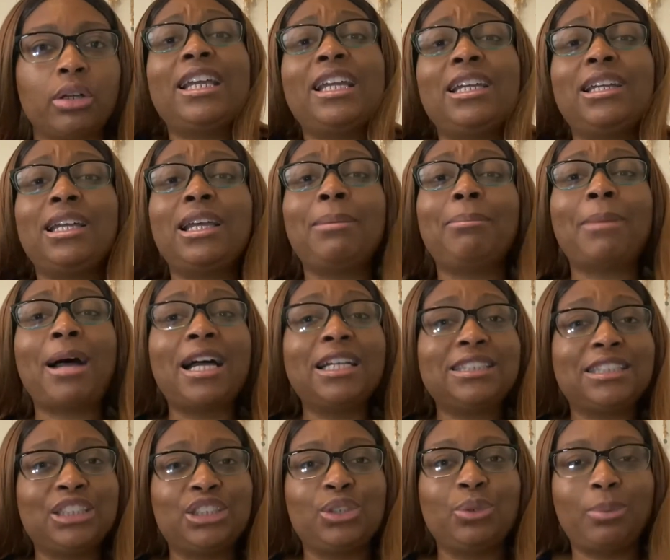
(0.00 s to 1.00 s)
In my
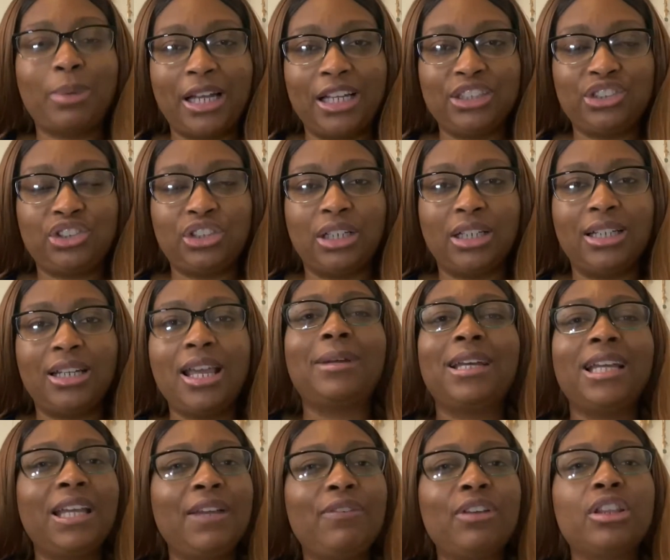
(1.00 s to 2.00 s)
situation,
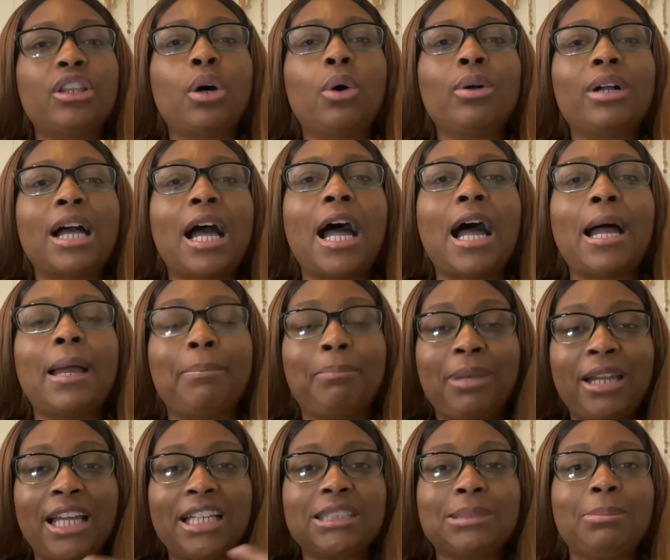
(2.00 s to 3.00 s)
even though God
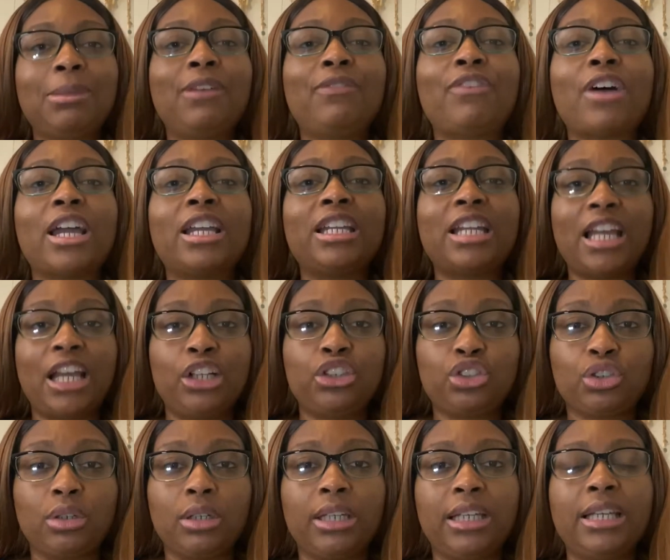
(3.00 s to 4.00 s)
blessed me
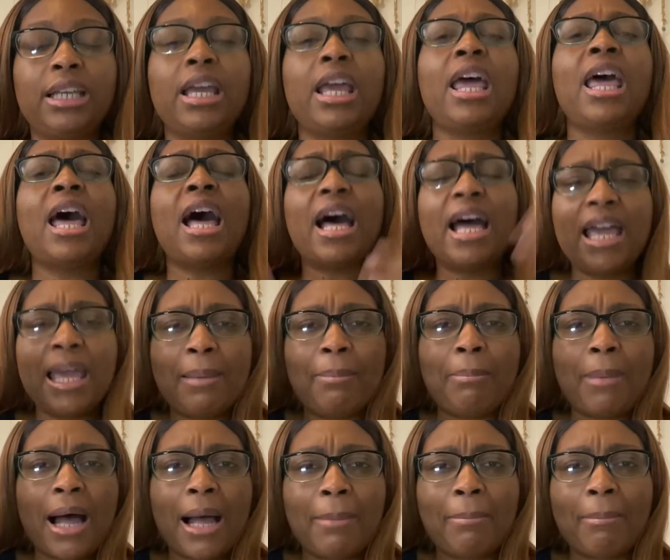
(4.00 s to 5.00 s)
financially, and
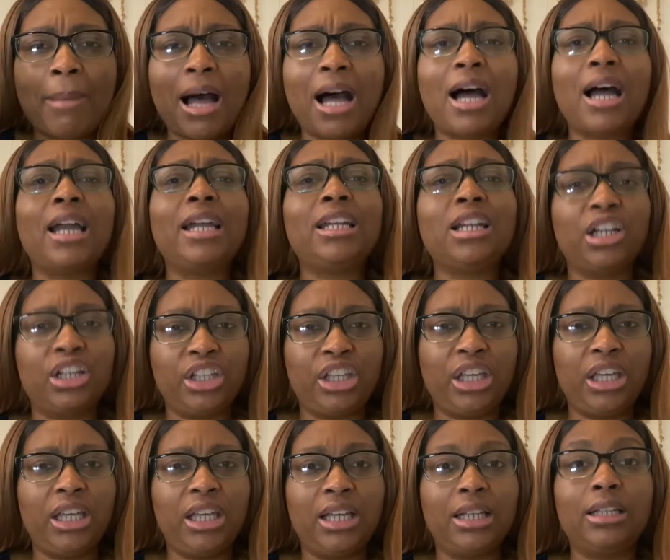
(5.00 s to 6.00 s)
my mind
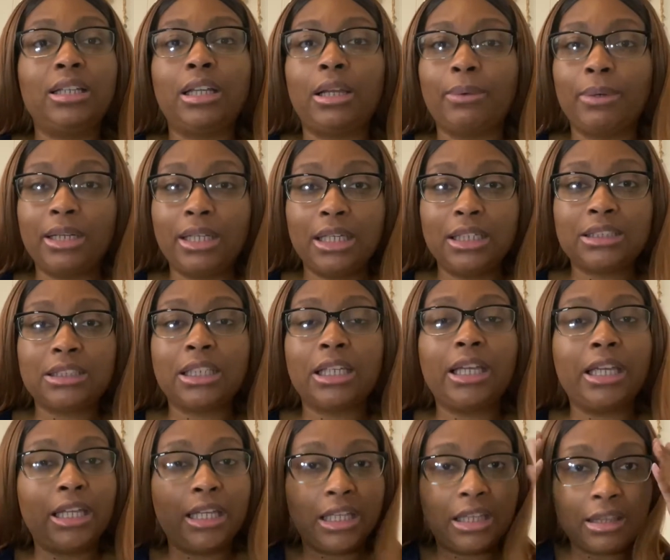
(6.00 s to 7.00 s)
again, there it is
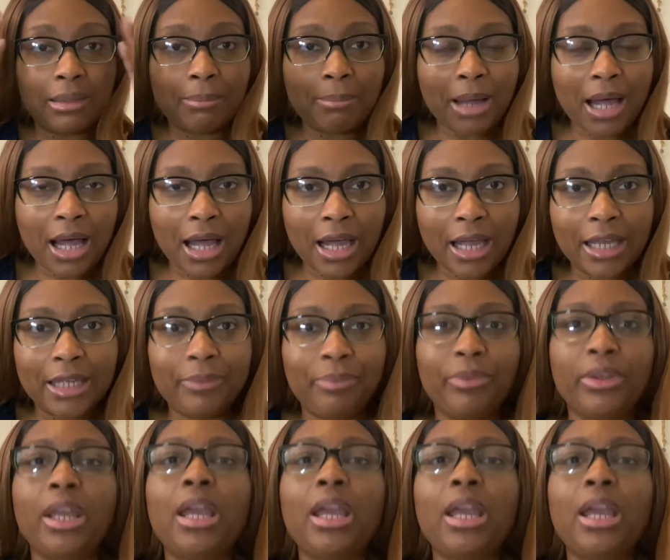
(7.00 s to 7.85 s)
again in the mind.